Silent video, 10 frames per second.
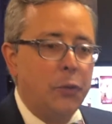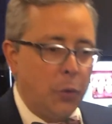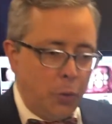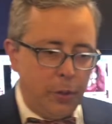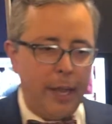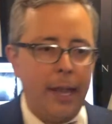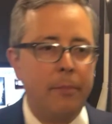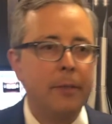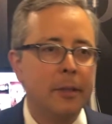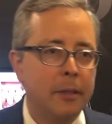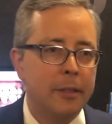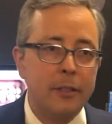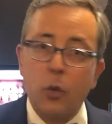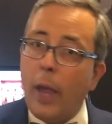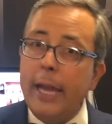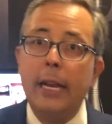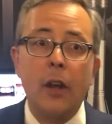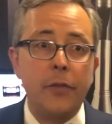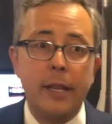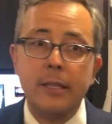to the training
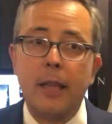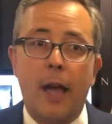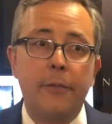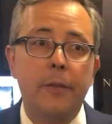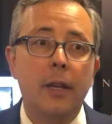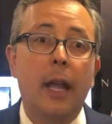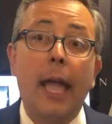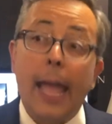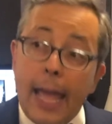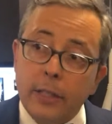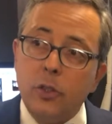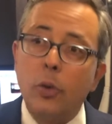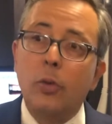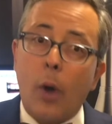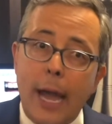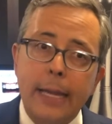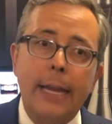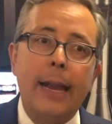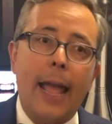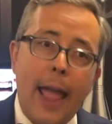of the staff, and to
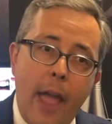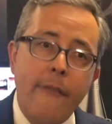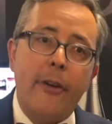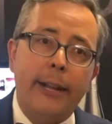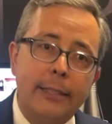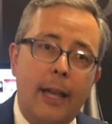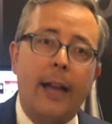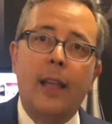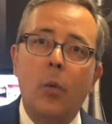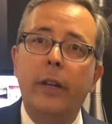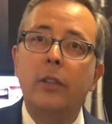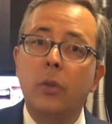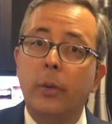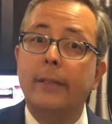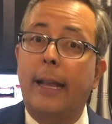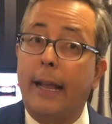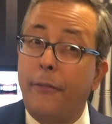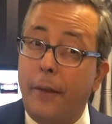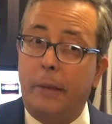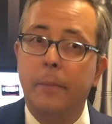writing every time that we need to retake a
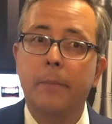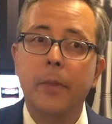film.